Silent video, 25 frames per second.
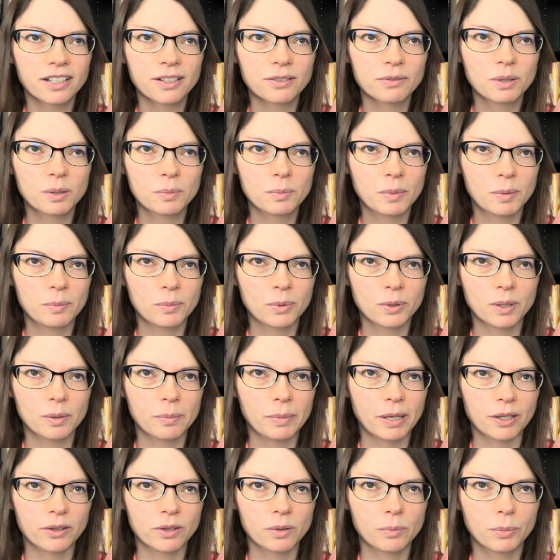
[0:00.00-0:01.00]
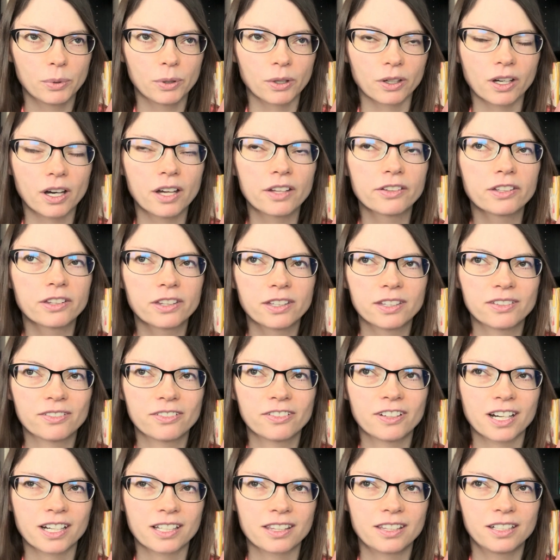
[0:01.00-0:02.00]
remember about the book, other than the
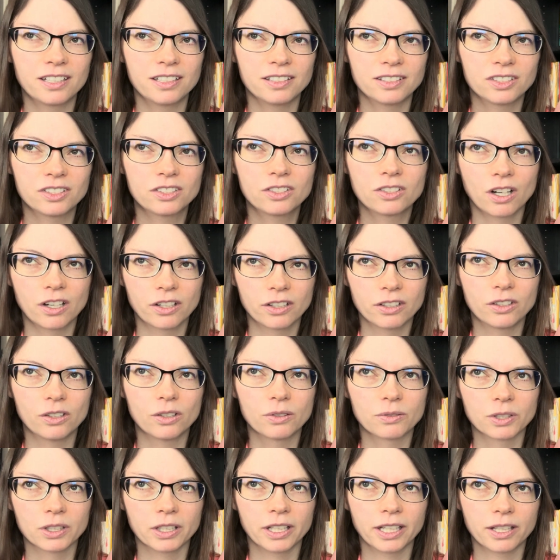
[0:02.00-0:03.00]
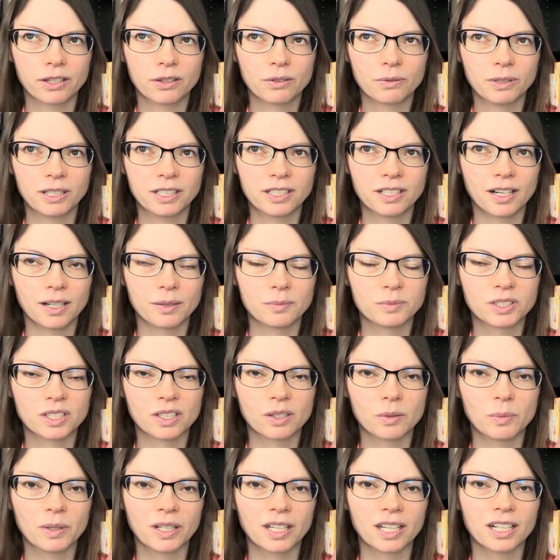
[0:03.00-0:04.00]
fact that it started over like 3 times
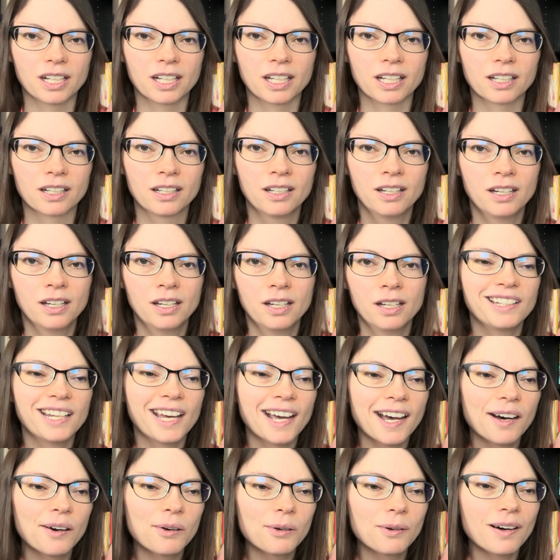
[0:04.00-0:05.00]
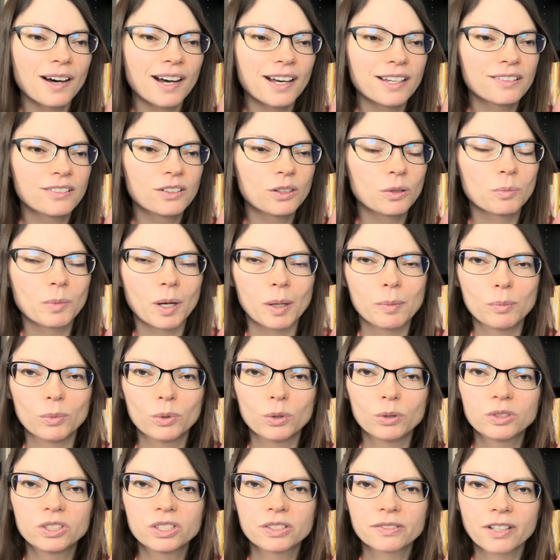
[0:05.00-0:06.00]
at the beginning. Now, I don't know, my
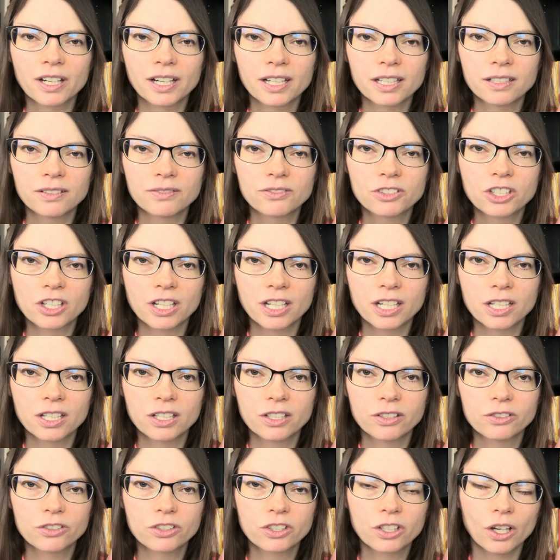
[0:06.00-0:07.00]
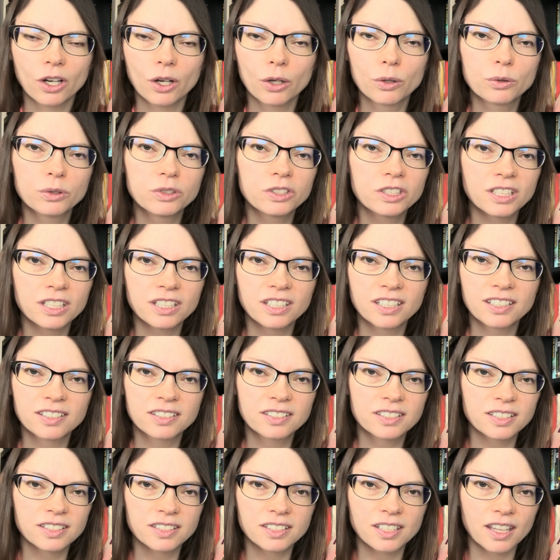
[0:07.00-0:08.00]
moods have kind of changed.
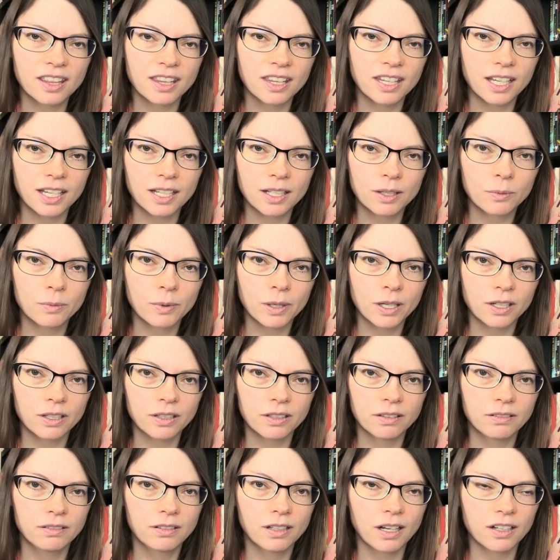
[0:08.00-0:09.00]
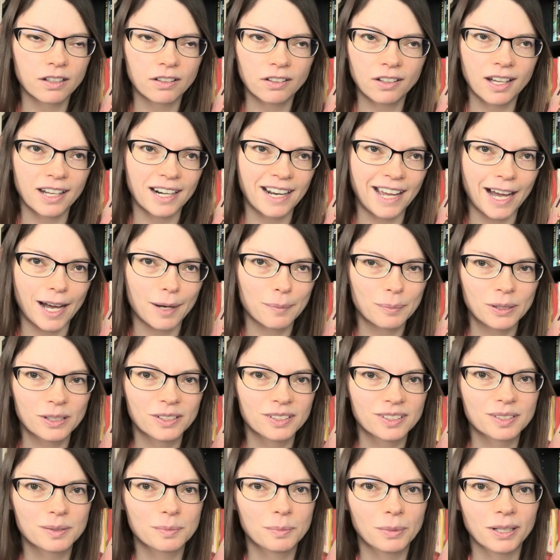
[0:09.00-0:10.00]
Coziness is a thing where not a lot
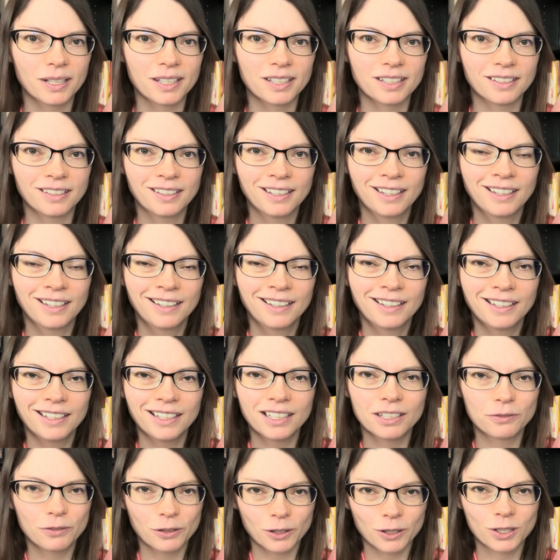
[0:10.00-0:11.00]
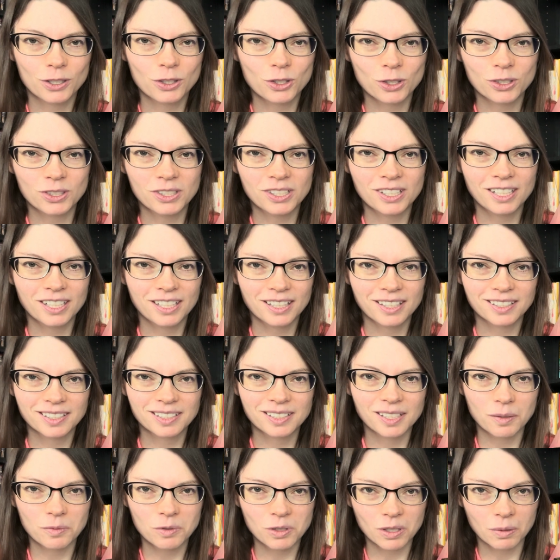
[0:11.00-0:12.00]
happens, but if you're interested in the
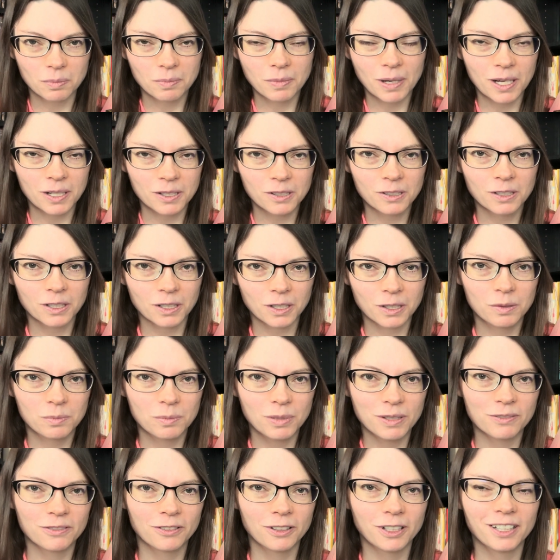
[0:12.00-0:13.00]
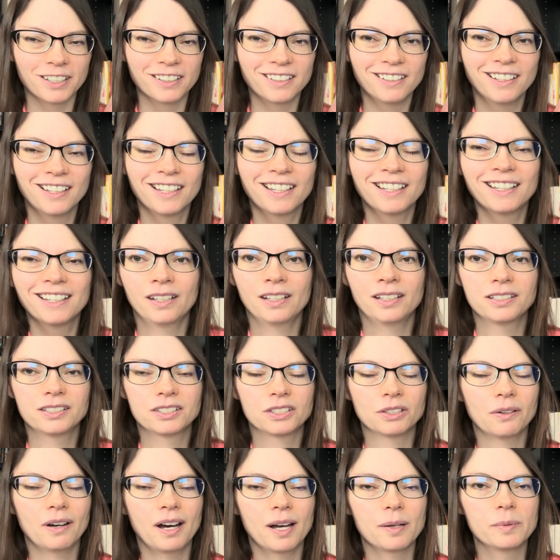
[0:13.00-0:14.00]
subject matter, it could be fun.
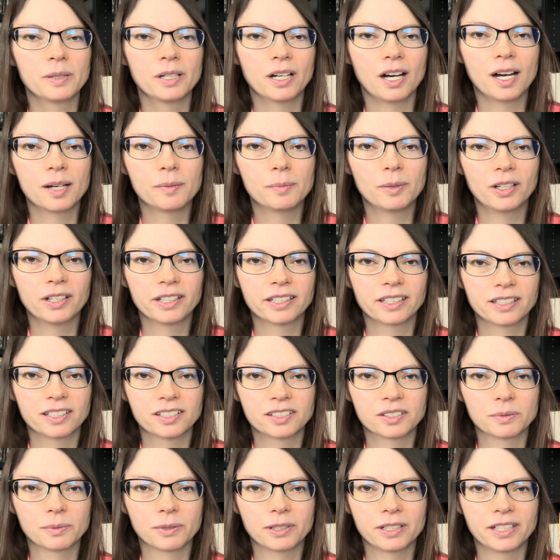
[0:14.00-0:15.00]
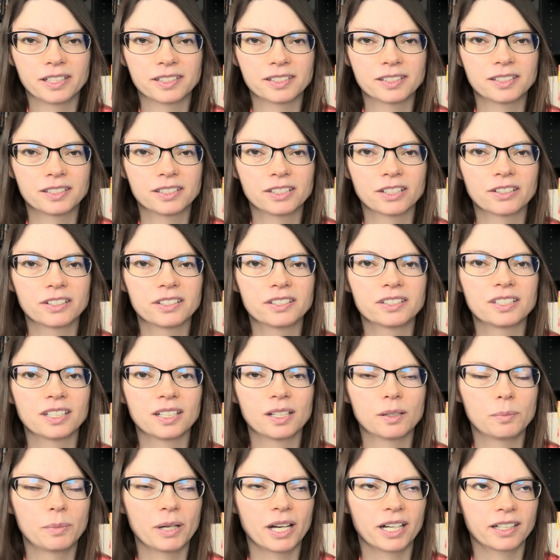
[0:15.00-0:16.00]
So I've been eyeballing this one as a series to
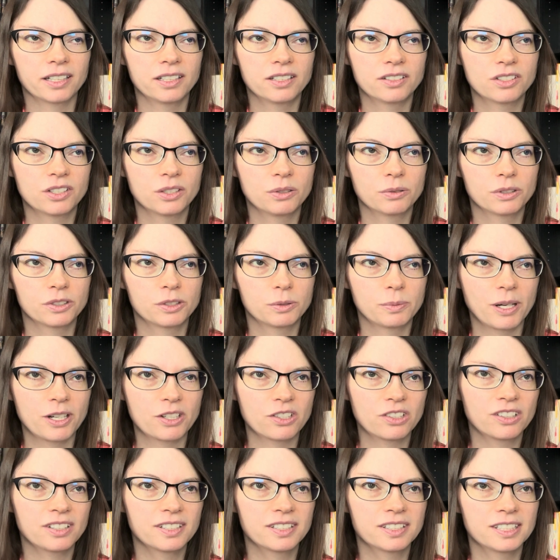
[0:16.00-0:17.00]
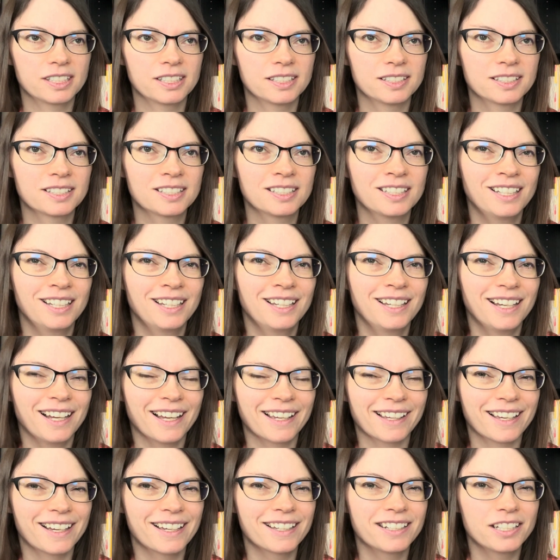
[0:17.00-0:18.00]
get back into, especially since
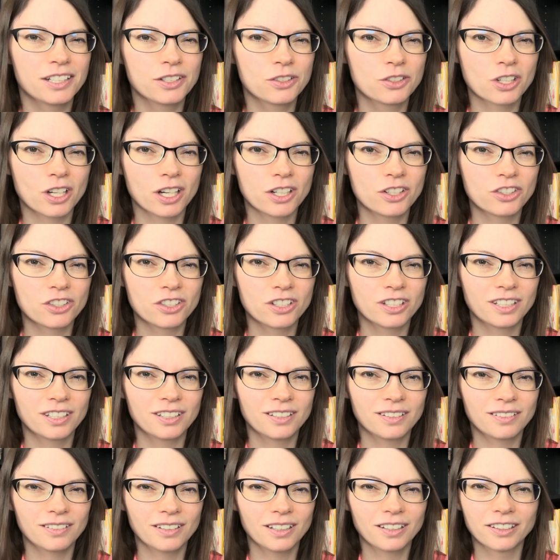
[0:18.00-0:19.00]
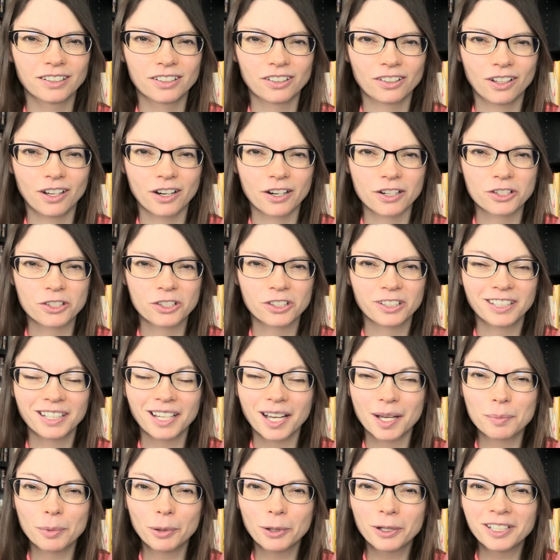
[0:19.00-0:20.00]
I kind of judged it a little harshly.
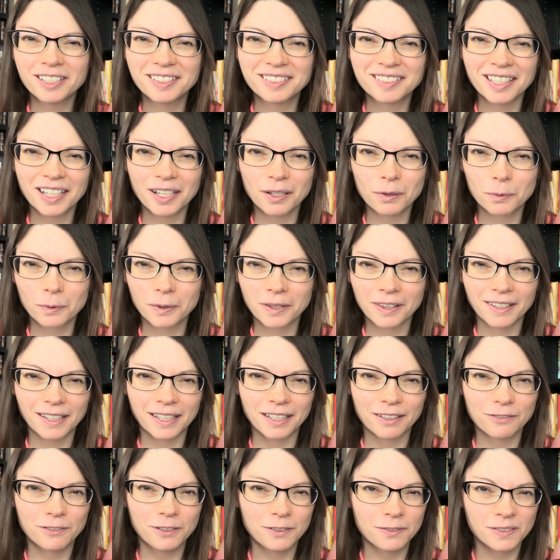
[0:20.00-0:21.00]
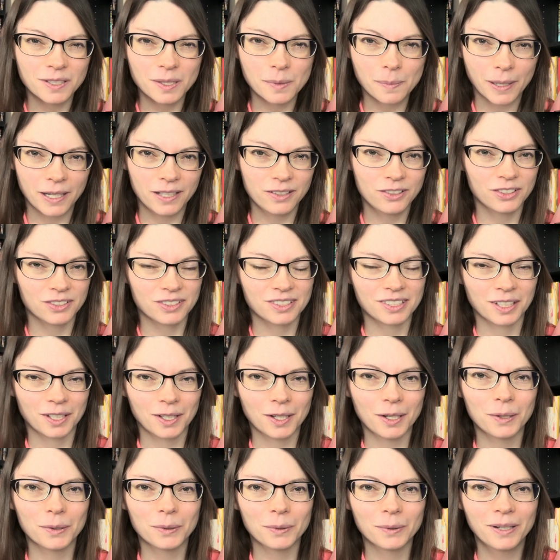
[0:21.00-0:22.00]
I put it down with like 50 pages to
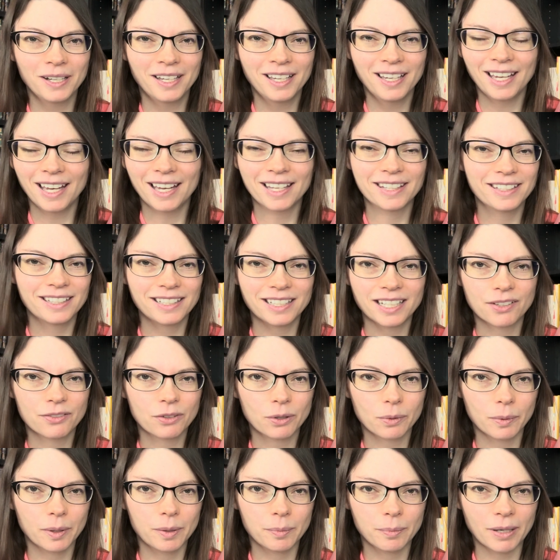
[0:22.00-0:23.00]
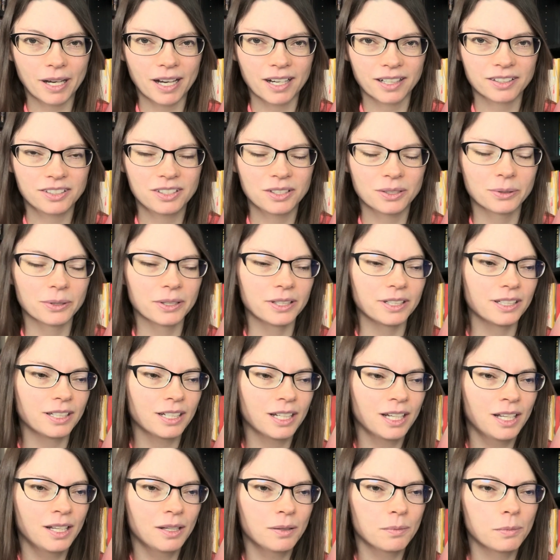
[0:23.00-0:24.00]
go and then never went back to it.
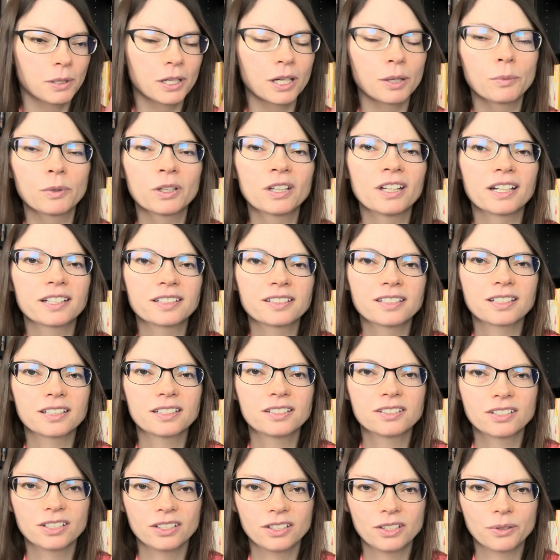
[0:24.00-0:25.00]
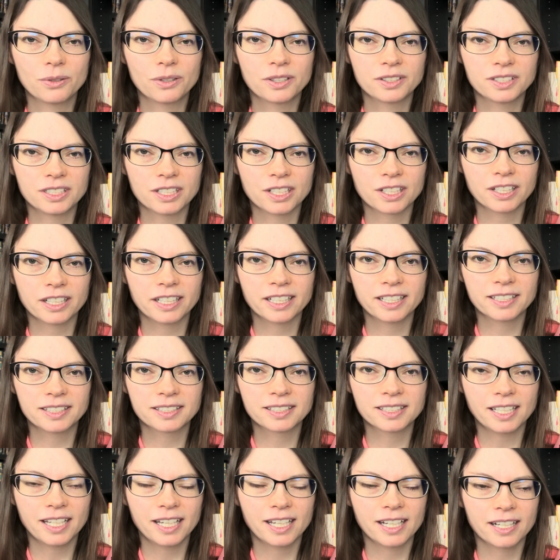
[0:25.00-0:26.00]
But I would like to continue the
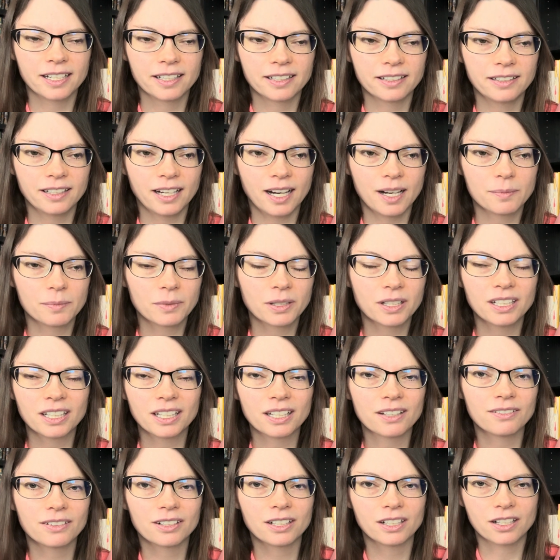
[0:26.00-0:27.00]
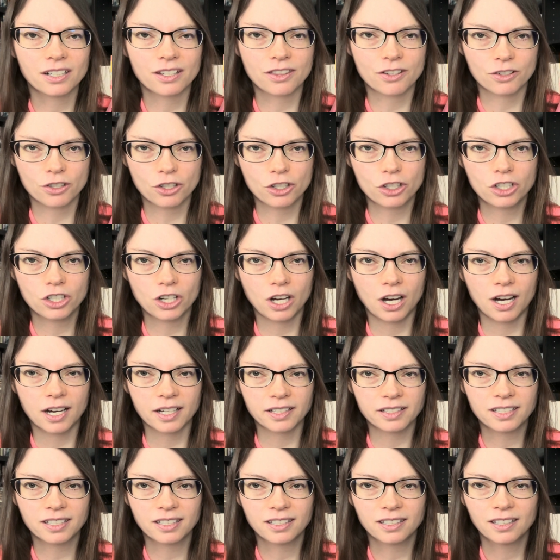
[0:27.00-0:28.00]
series, and I'm going to give it another
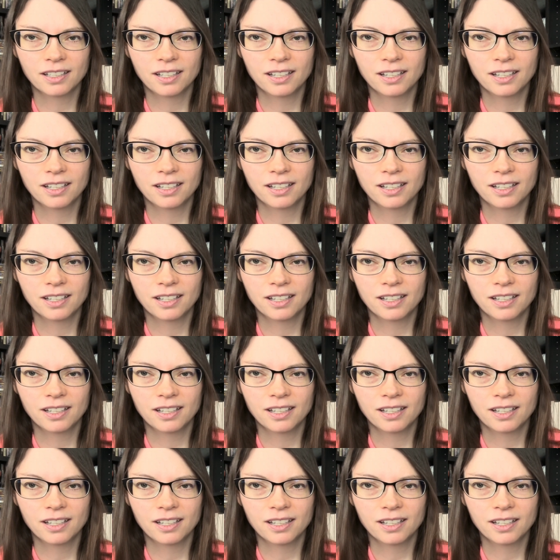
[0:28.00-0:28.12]
shot.